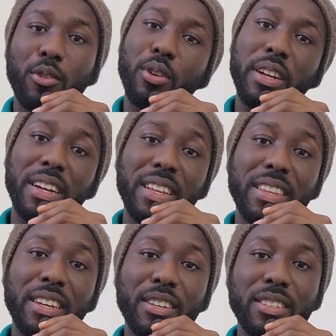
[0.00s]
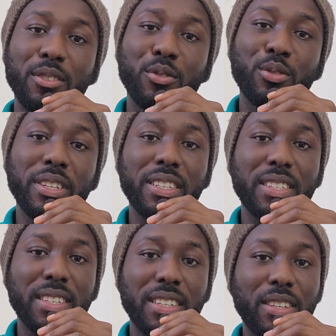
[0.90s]
Another thing is also
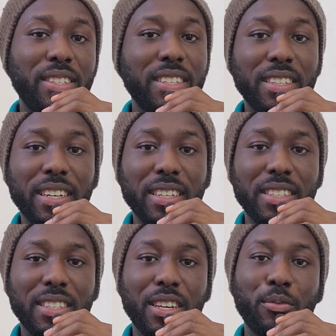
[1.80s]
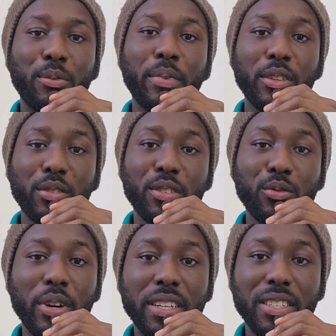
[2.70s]
its syntax. I mean, Python is
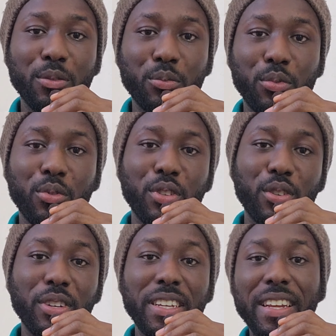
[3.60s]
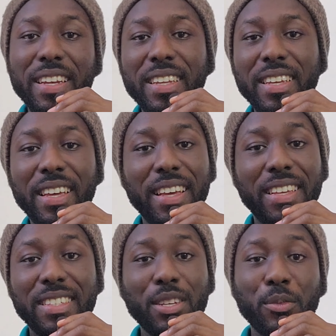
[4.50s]
quite simple. You don't need any
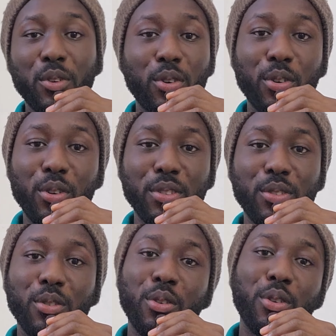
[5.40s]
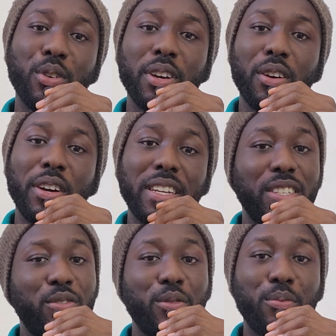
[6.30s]
semicolons or
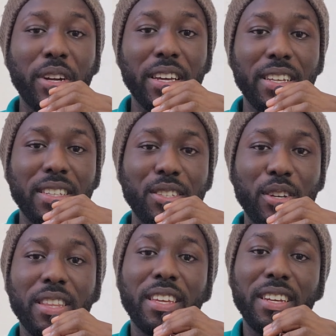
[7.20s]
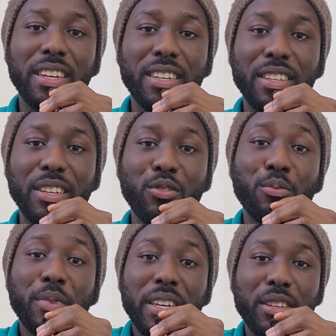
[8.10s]
unnecessary brackets. So I think to
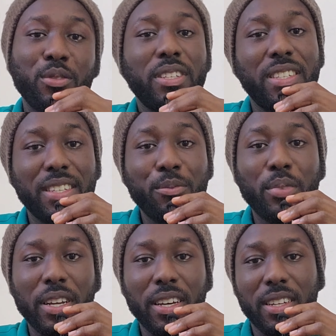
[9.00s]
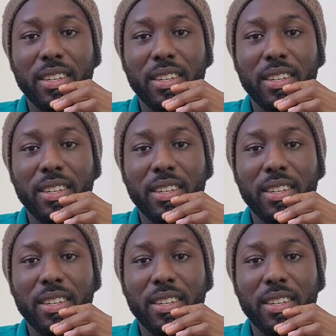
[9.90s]
me it was simpler.